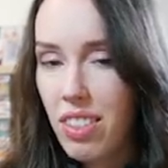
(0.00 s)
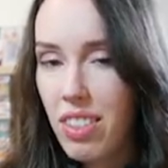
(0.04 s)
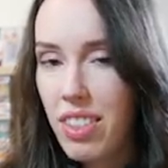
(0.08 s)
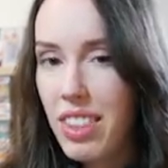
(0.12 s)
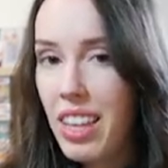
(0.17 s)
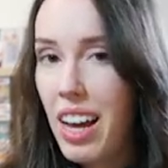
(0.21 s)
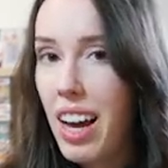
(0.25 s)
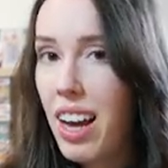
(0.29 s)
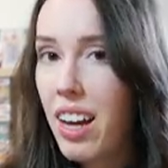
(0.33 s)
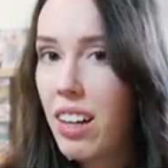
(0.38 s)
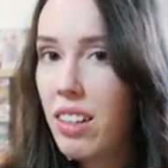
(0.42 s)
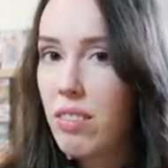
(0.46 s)

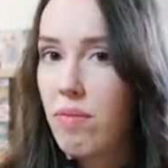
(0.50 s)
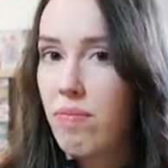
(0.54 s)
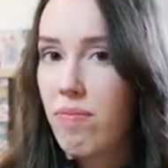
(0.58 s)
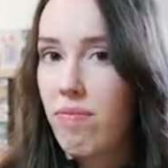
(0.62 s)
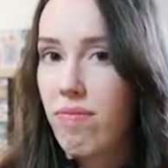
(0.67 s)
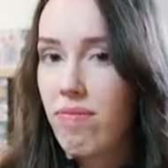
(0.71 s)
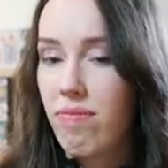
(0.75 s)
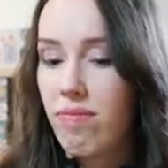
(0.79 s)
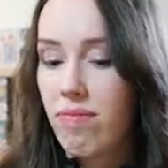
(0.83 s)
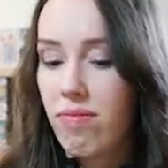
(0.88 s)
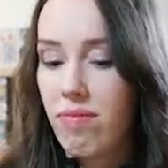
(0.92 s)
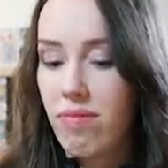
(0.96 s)
that
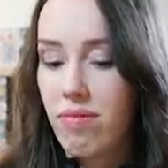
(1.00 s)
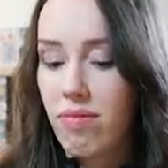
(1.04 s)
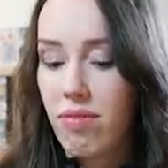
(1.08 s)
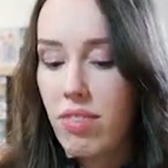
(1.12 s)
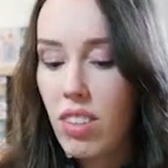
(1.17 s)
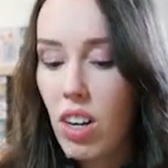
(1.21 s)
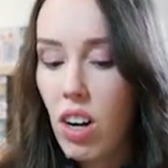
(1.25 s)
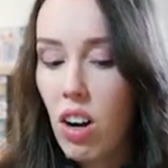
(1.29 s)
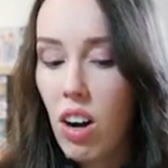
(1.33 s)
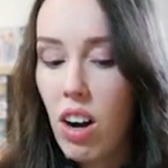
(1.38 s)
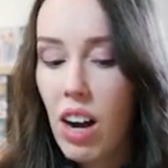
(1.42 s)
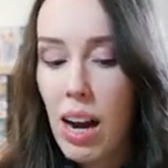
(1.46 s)

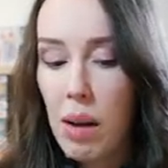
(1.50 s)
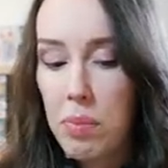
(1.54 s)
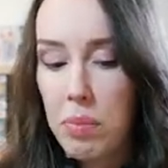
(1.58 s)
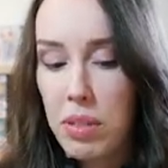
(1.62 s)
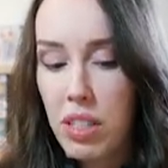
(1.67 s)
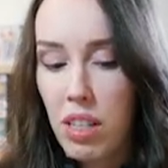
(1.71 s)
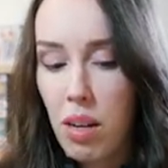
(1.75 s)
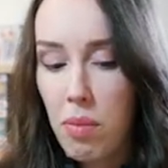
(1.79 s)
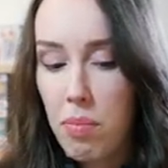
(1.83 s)
hyped